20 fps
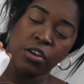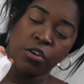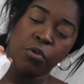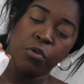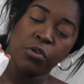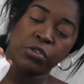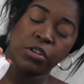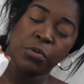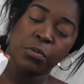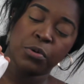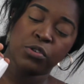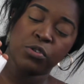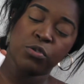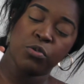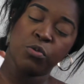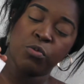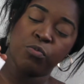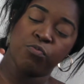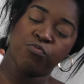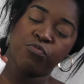Also, what's
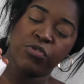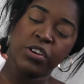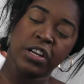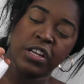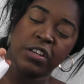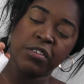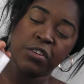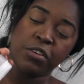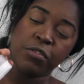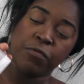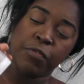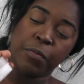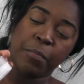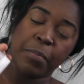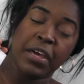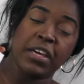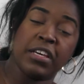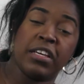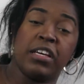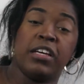really good for
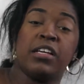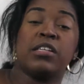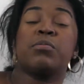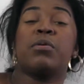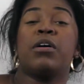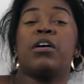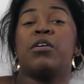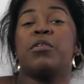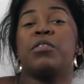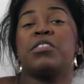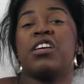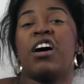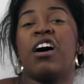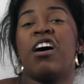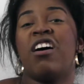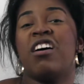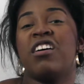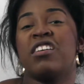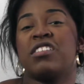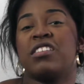baking as well is the
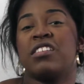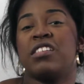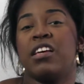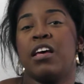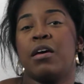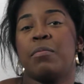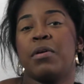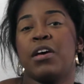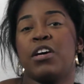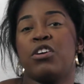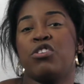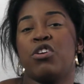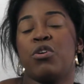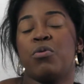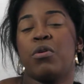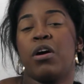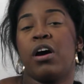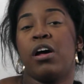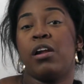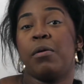RCMA no
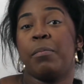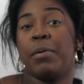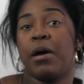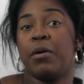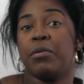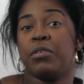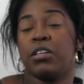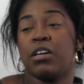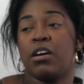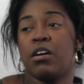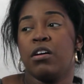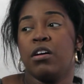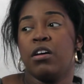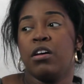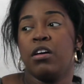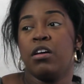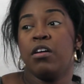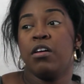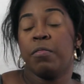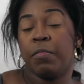colour powder.
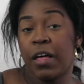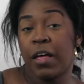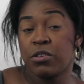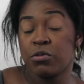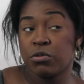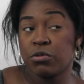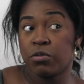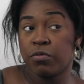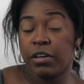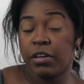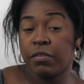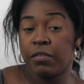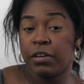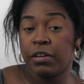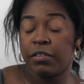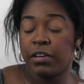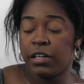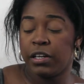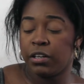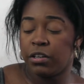That's also
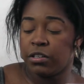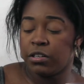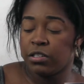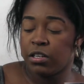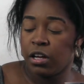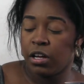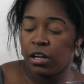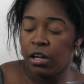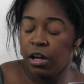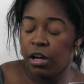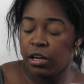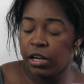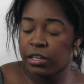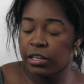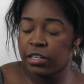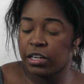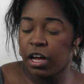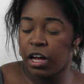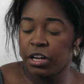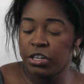really good. Like
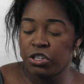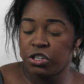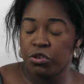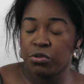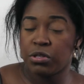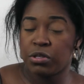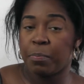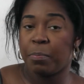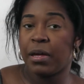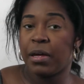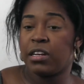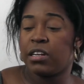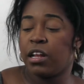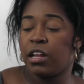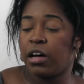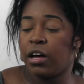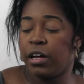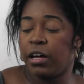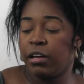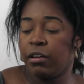I said, I just use the Ben
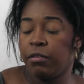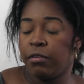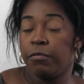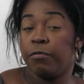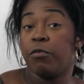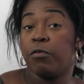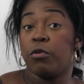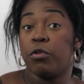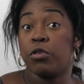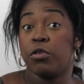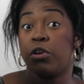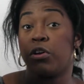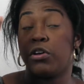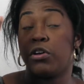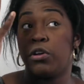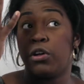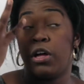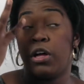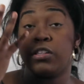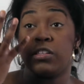Nye for
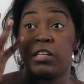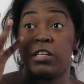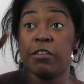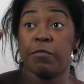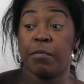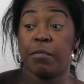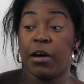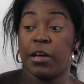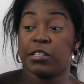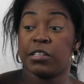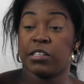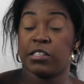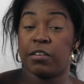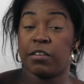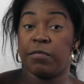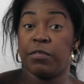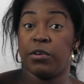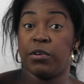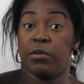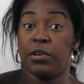the underneath my eyes because I
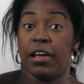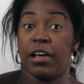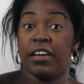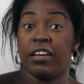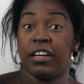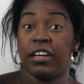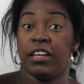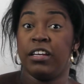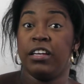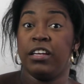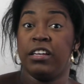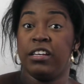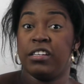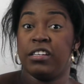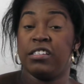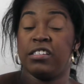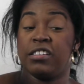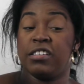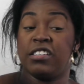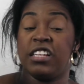feel like it
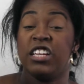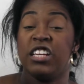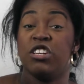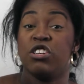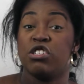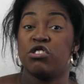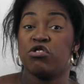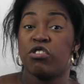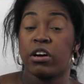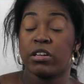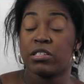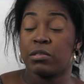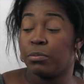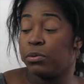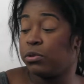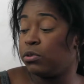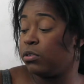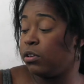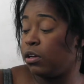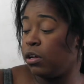is
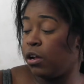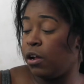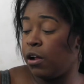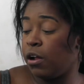indestructible.